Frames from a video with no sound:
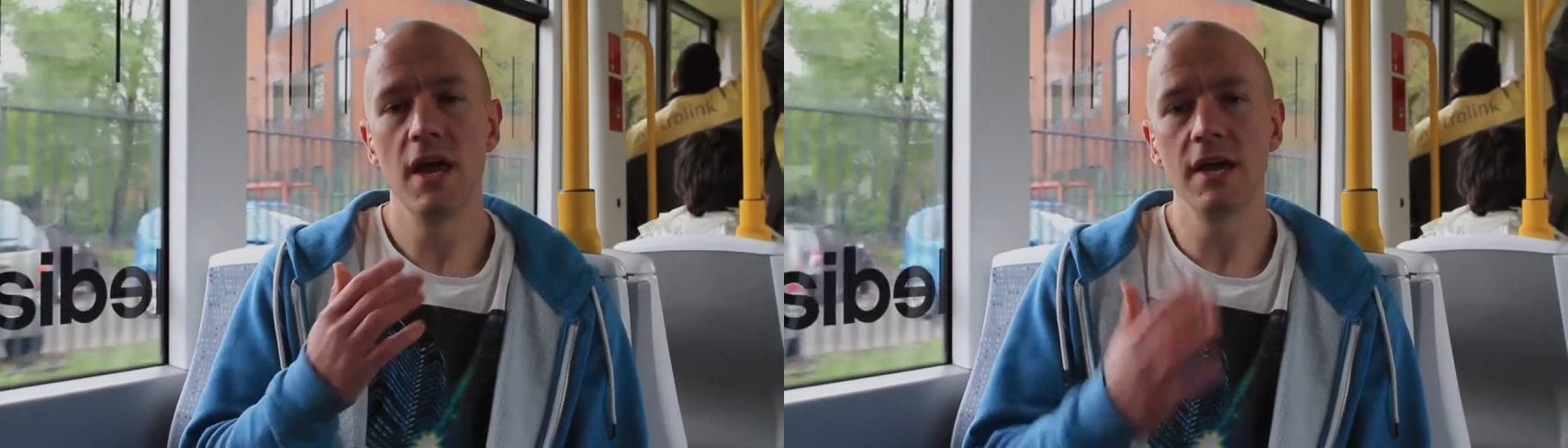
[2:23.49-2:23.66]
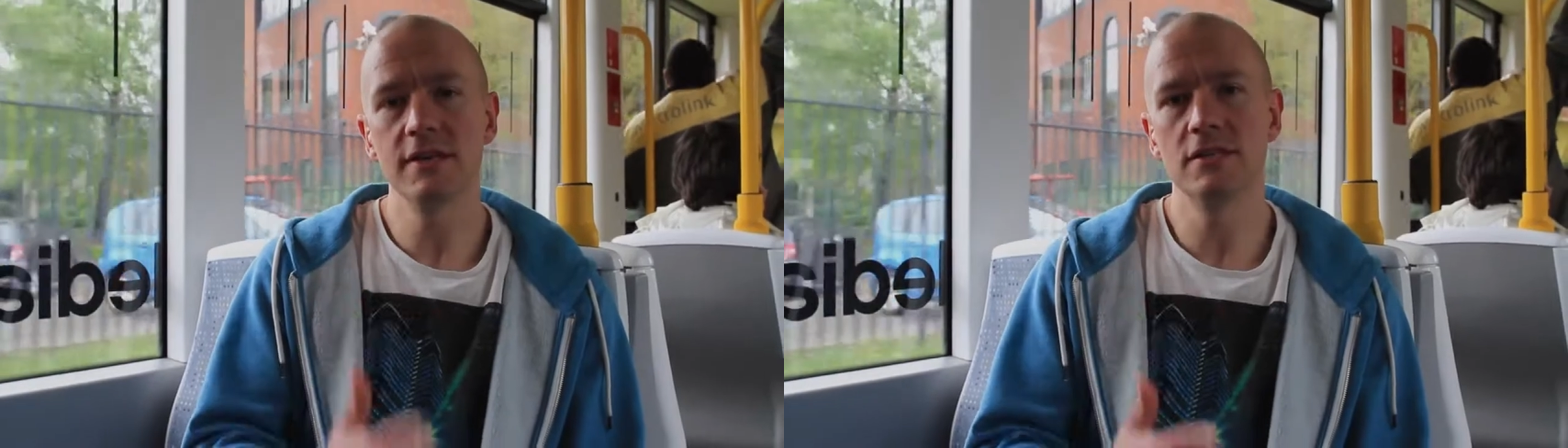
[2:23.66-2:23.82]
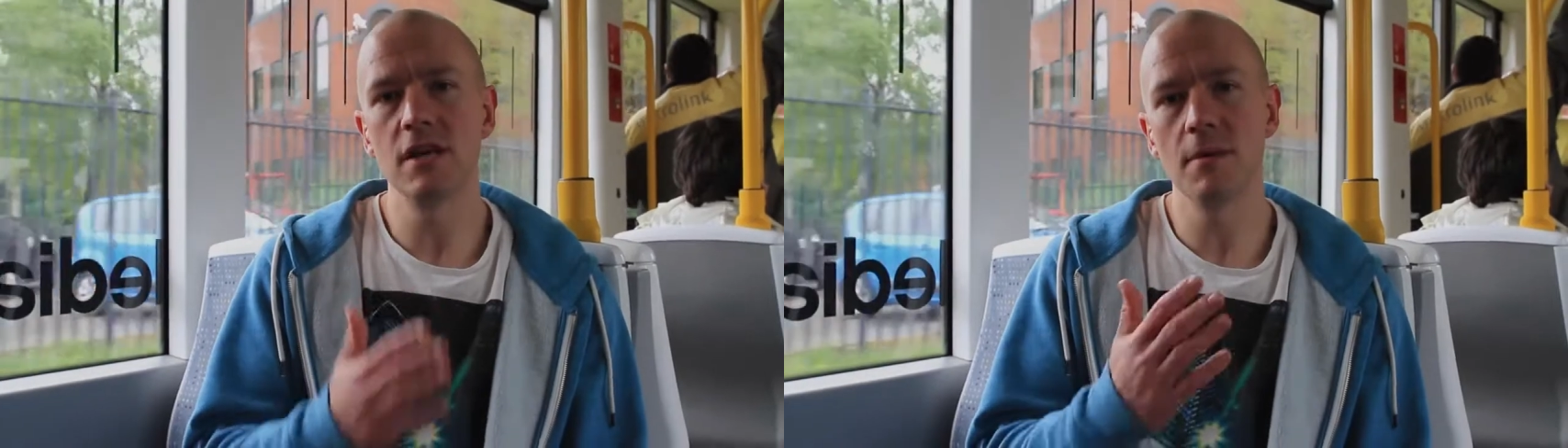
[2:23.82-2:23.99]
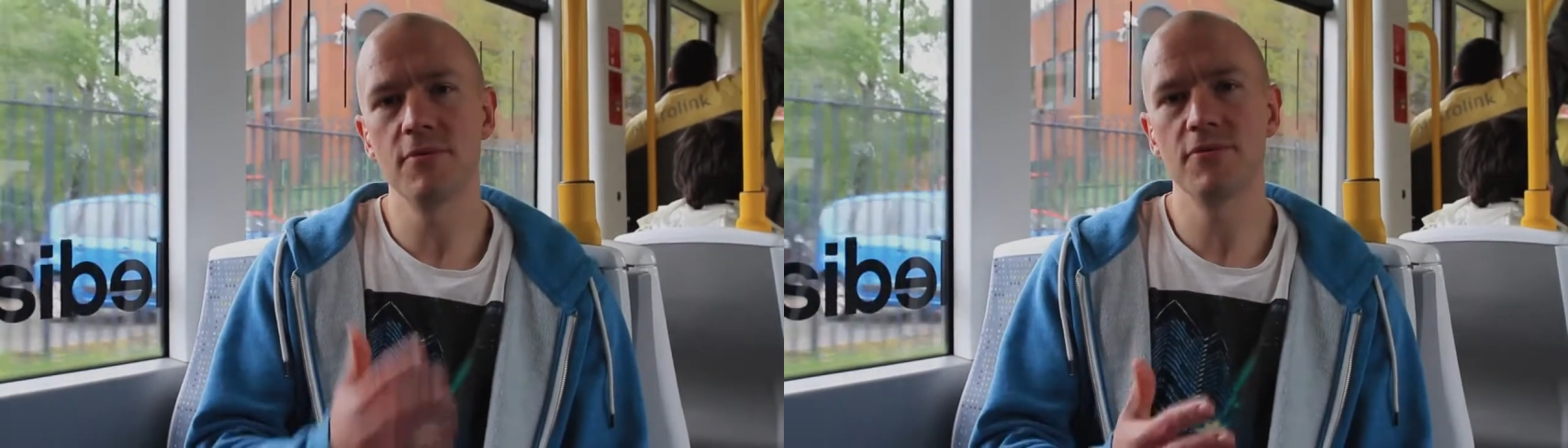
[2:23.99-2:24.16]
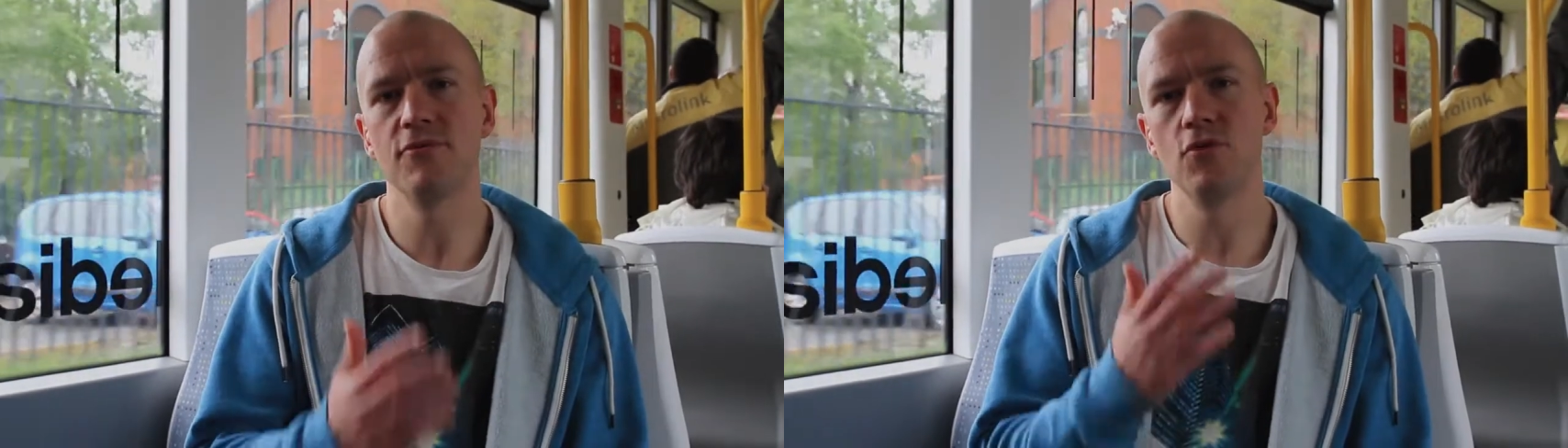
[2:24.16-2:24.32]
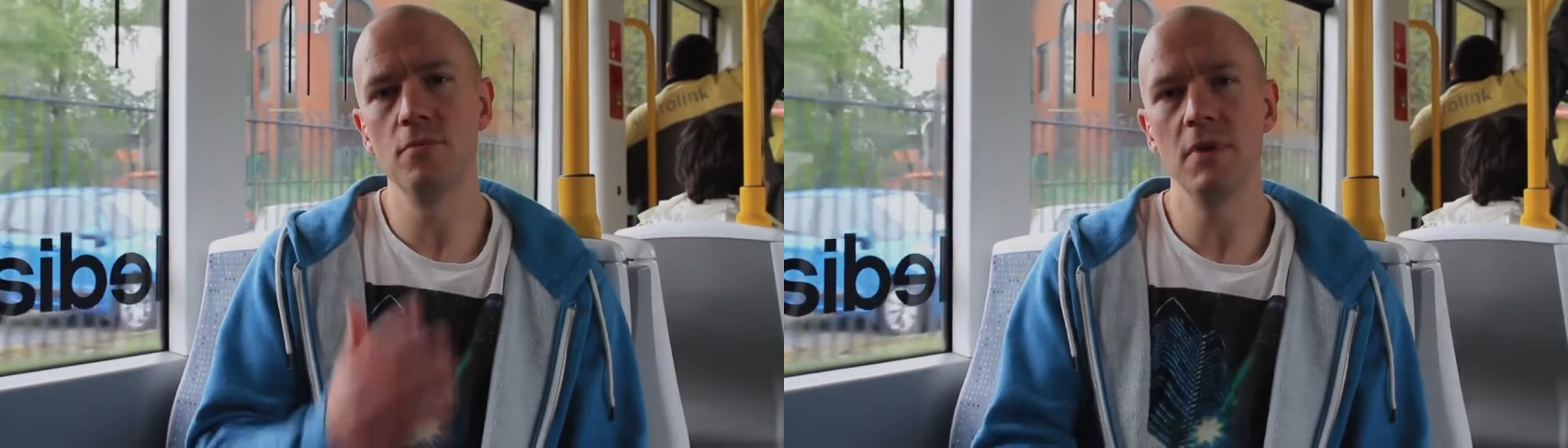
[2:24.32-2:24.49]
except
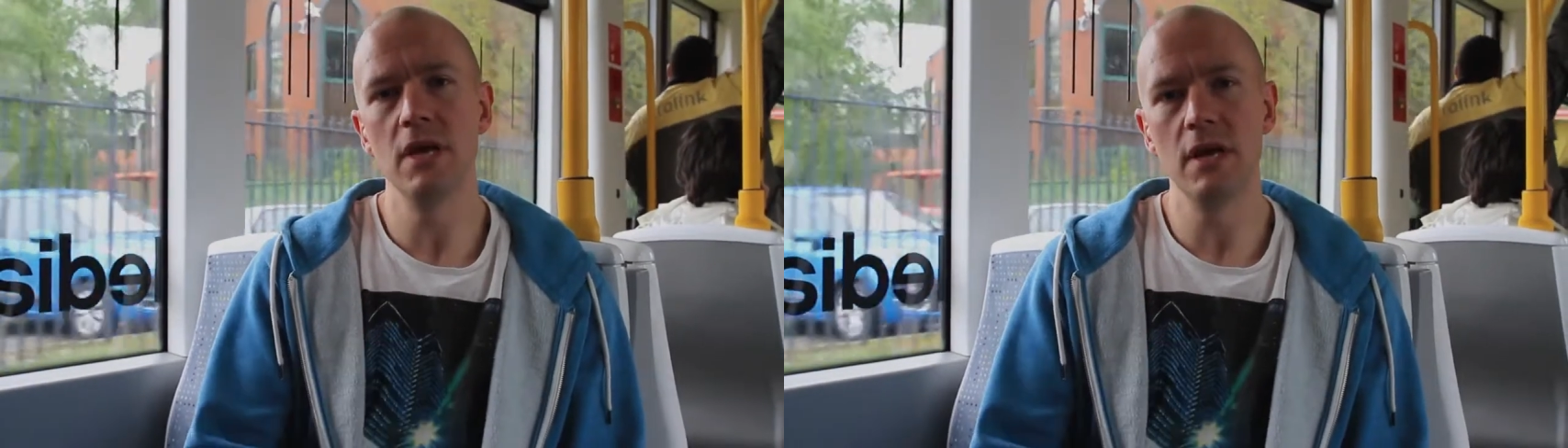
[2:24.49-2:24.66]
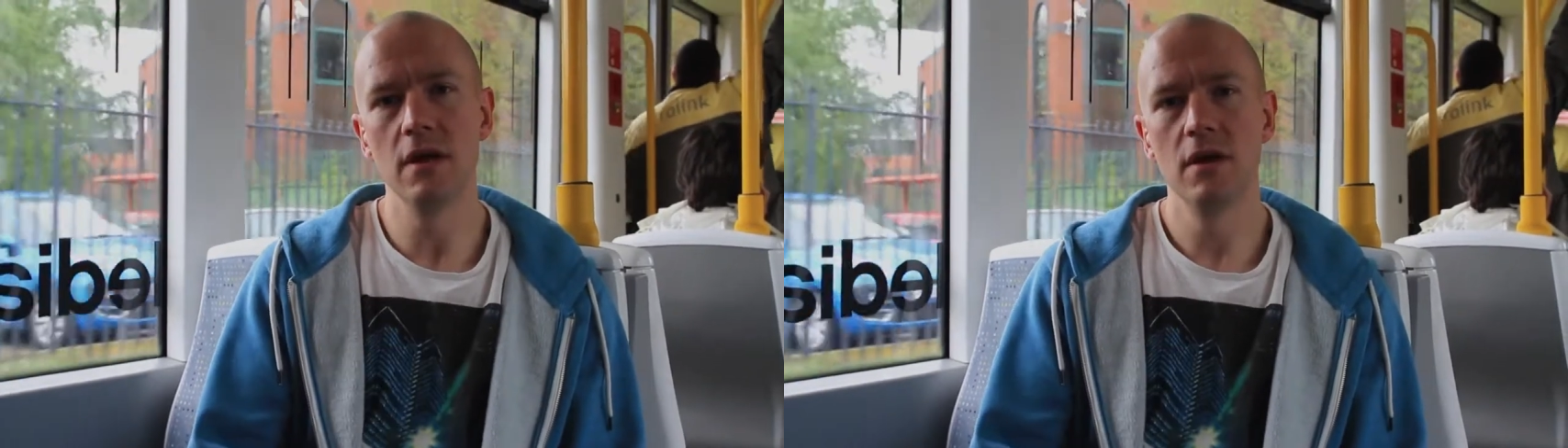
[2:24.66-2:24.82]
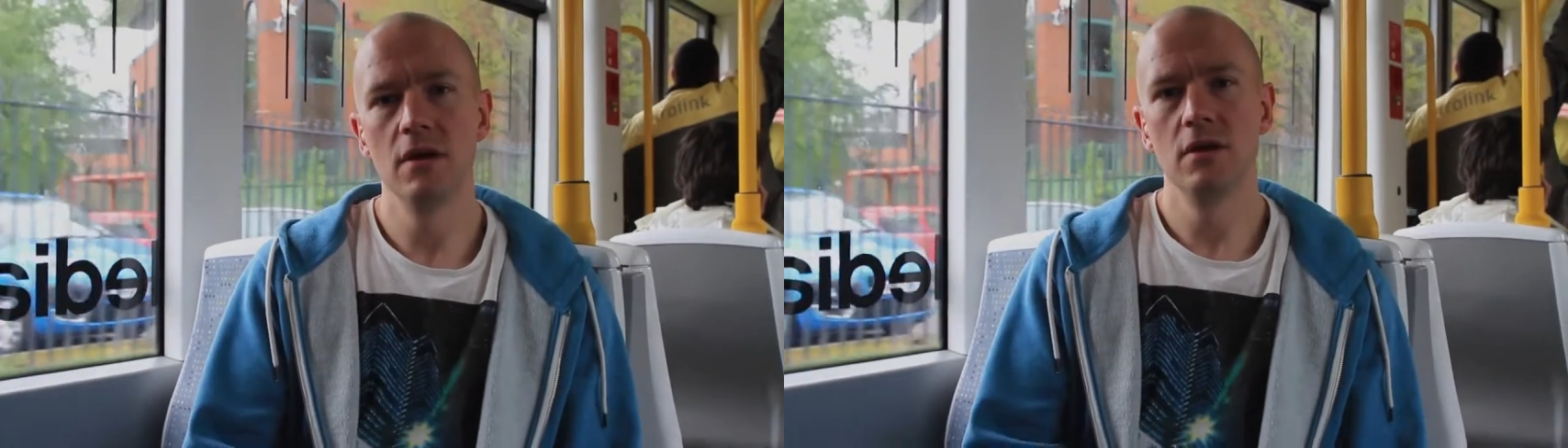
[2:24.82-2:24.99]
through me."